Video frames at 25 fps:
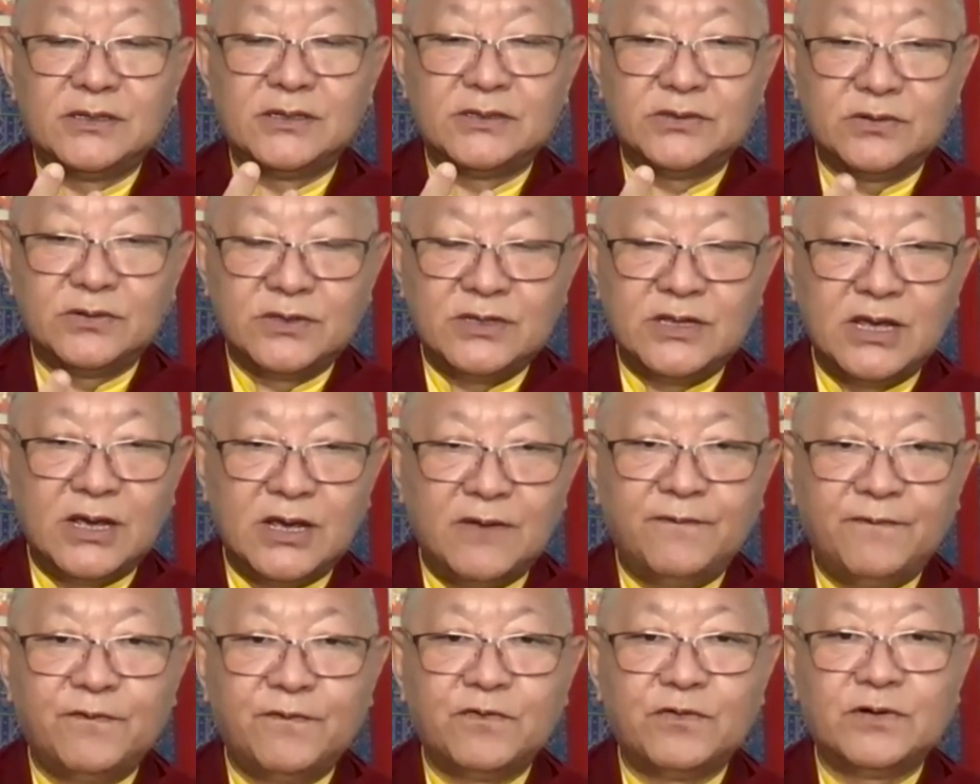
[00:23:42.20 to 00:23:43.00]
So
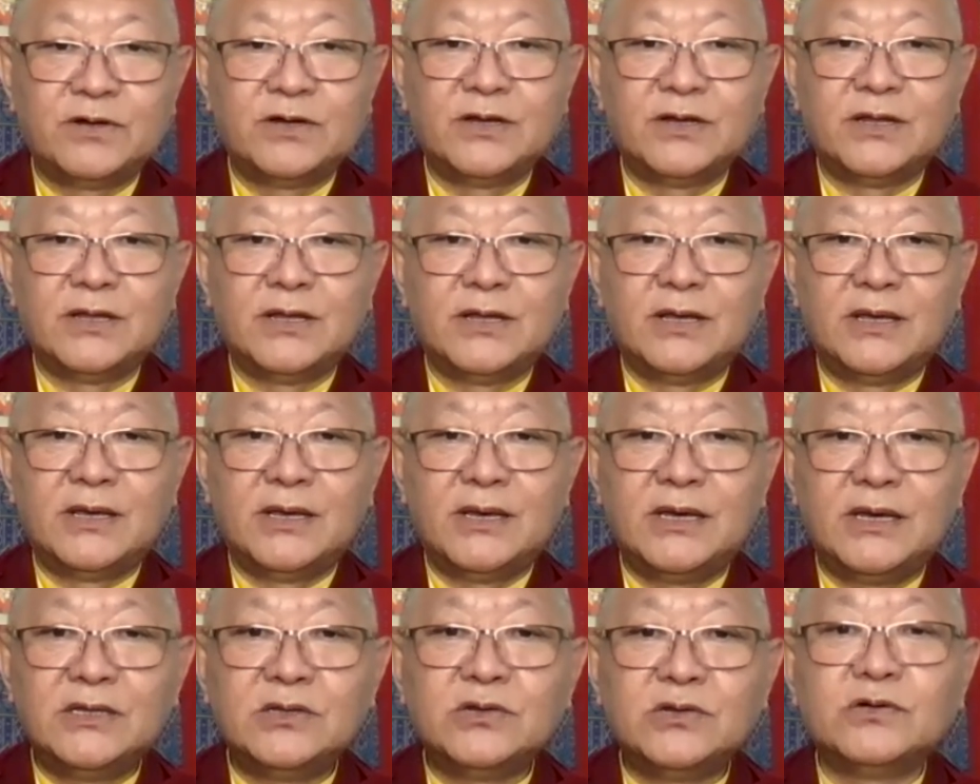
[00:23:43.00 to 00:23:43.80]
therefore,
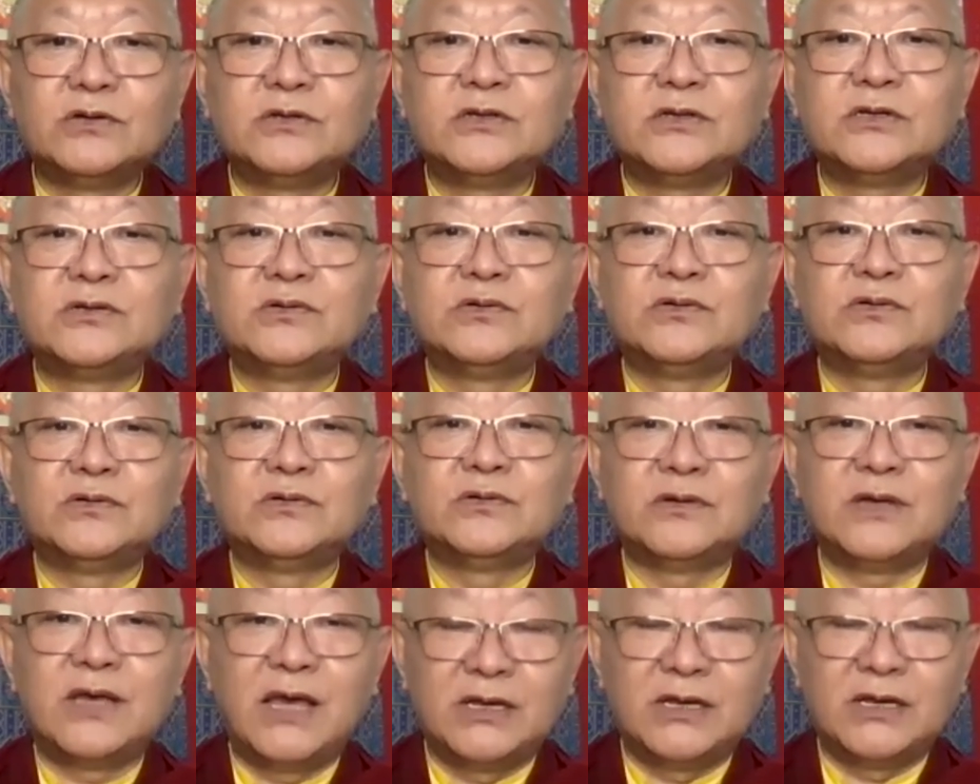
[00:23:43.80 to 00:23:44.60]
in order
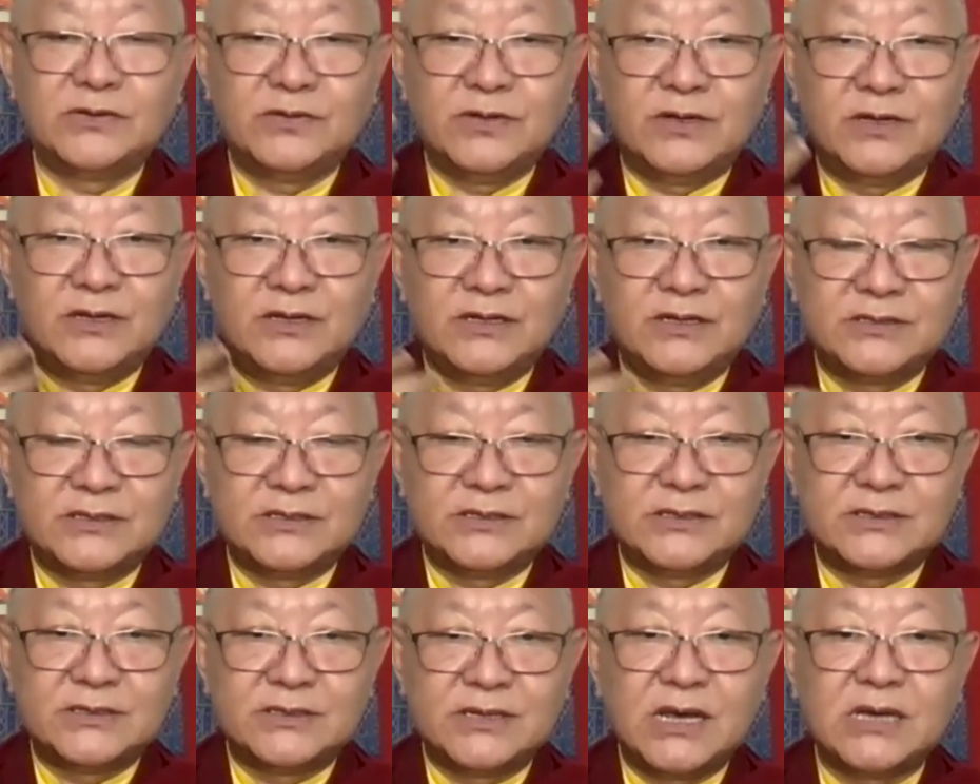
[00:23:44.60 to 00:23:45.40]
to actually
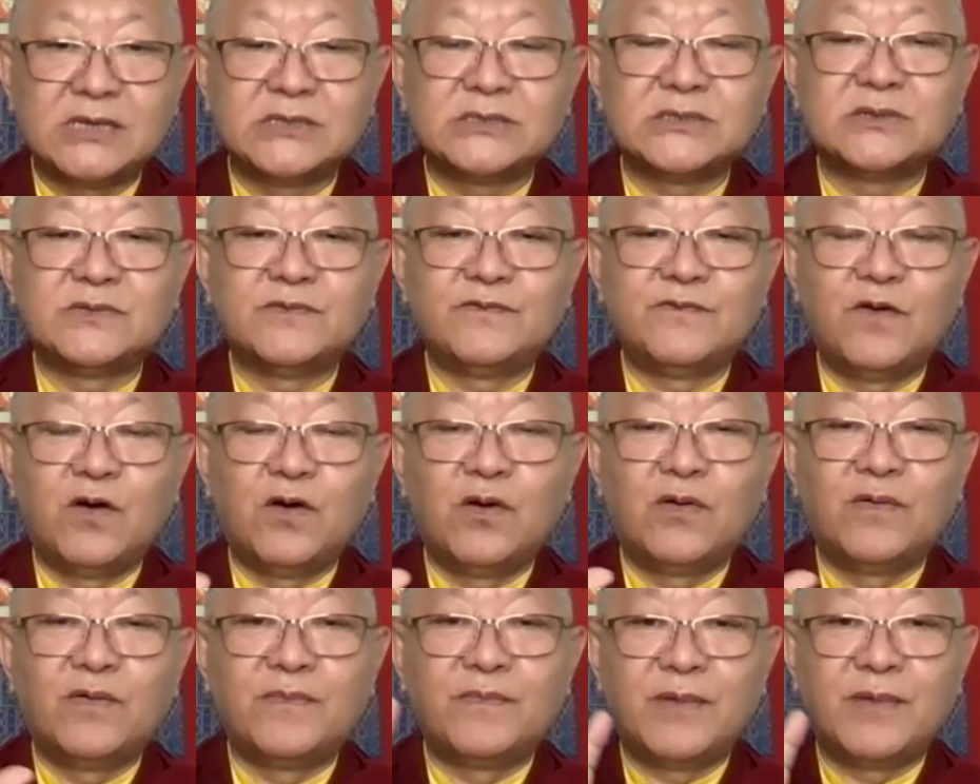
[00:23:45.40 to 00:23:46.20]

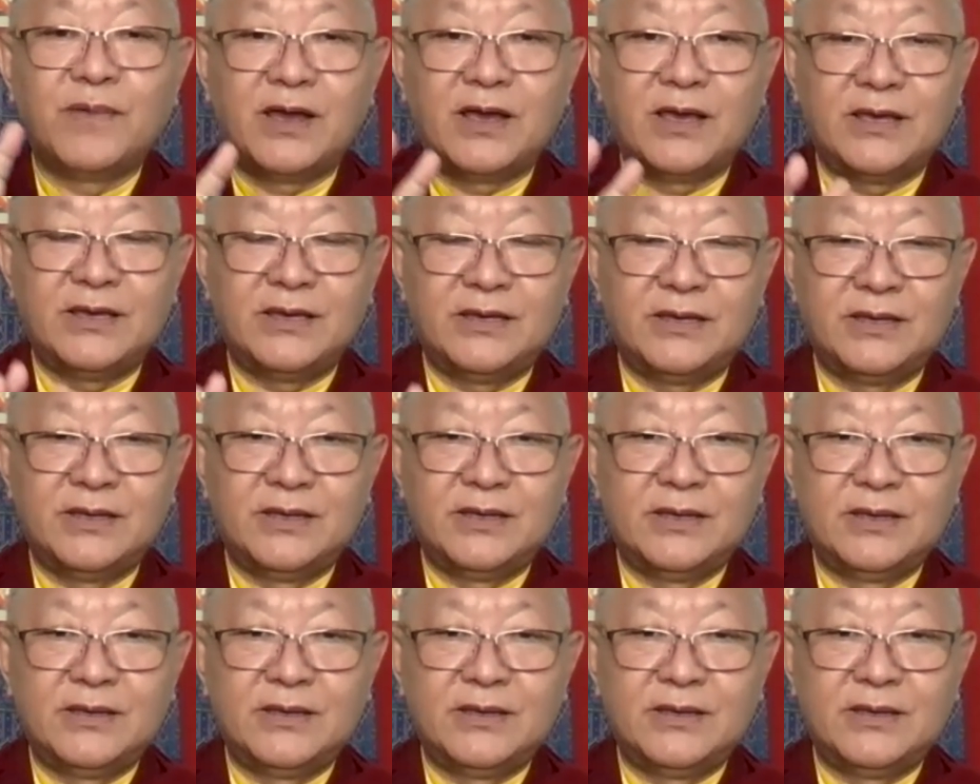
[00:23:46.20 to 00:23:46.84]
transform my